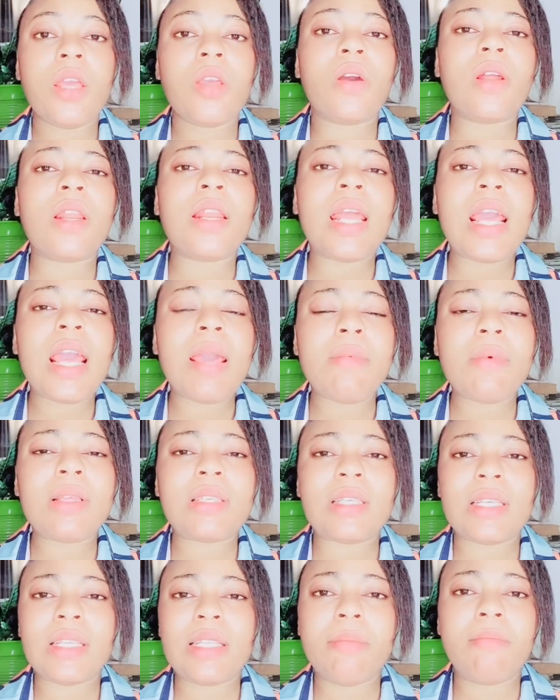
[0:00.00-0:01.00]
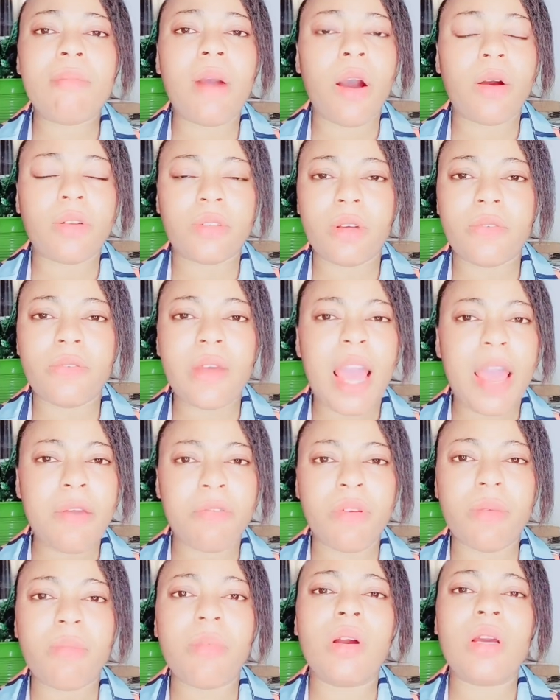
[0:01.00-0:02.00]
Your name is in the mouth of
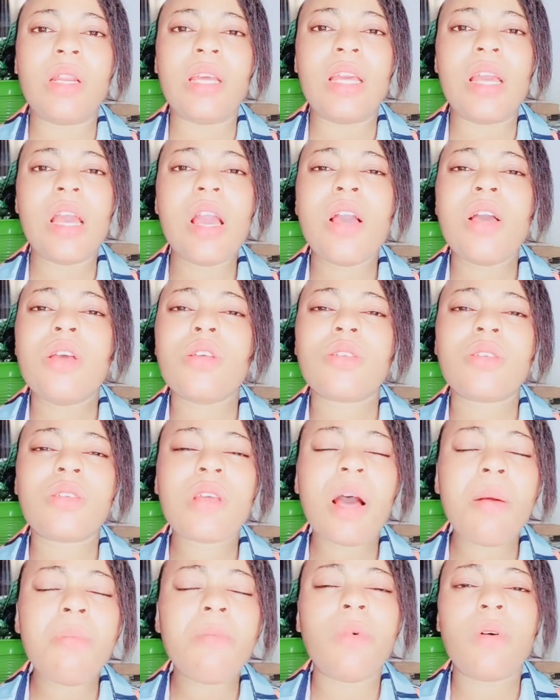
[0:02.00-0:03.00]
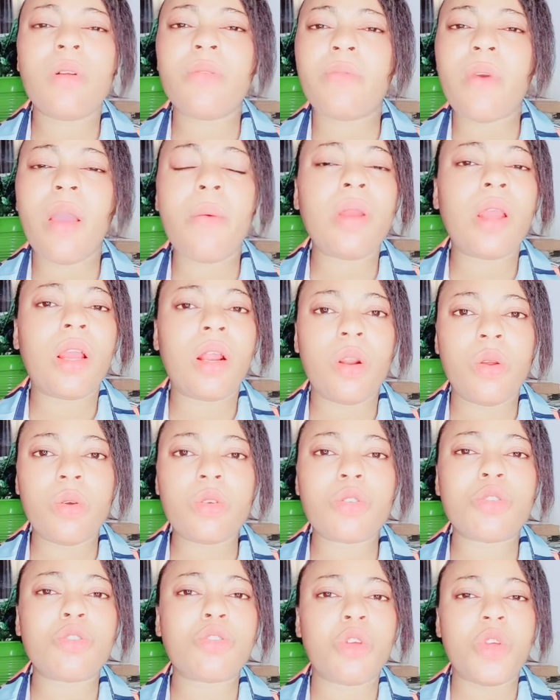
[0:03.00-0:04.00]
everybody. Someone very
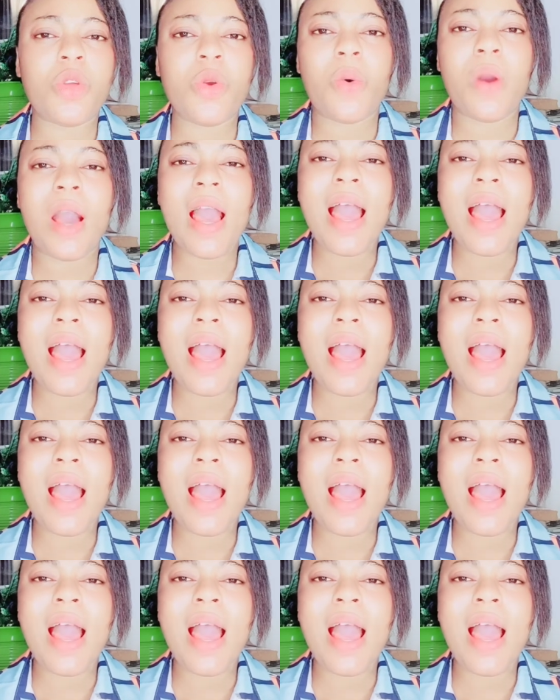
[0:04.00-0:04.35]
close to you